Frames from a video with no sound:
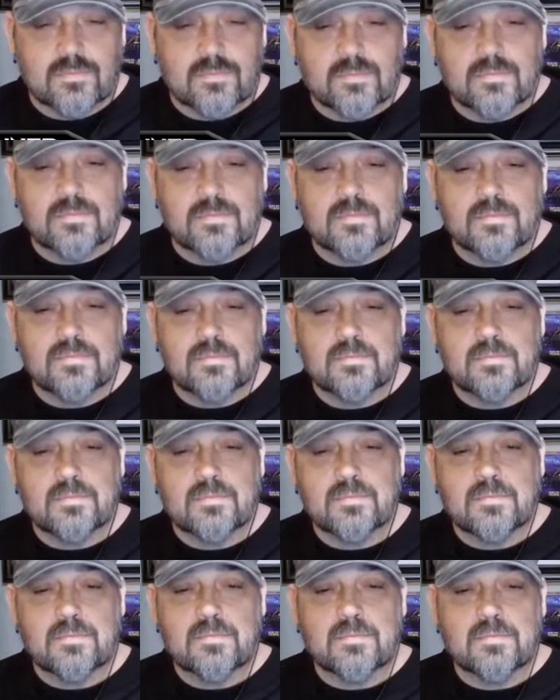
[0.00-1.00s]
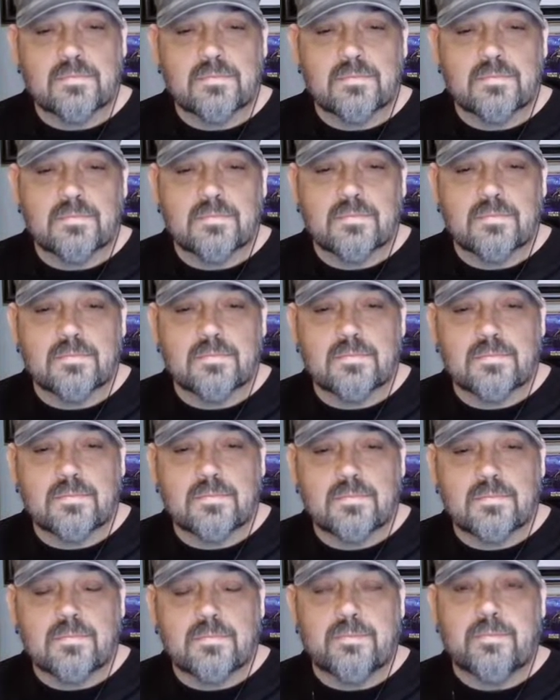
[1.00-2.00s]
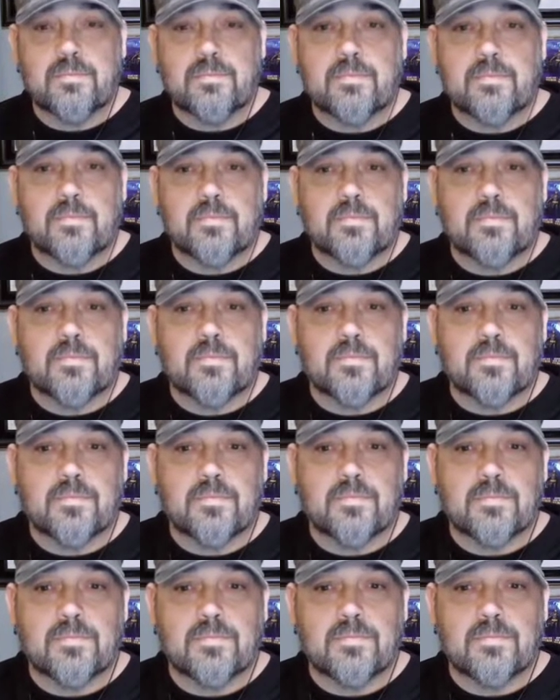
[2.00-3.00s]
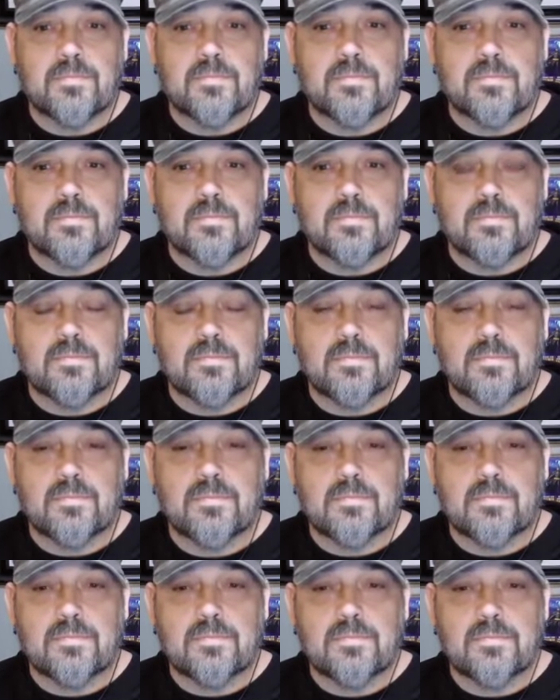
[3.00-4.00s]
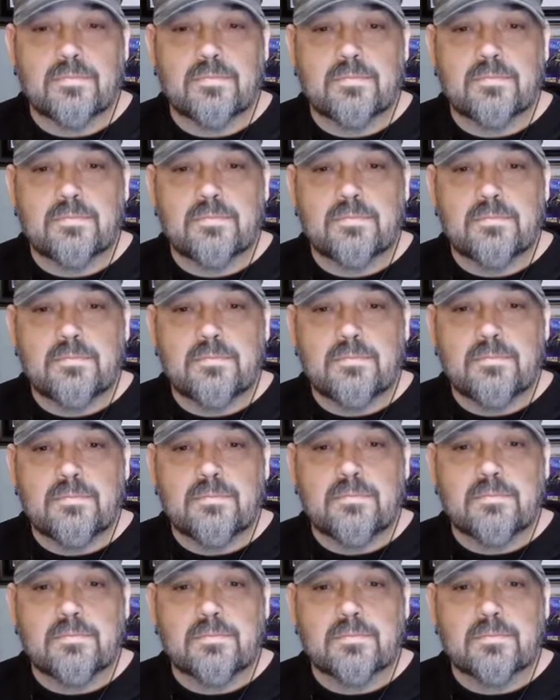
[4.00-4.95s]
The person shown says nothing.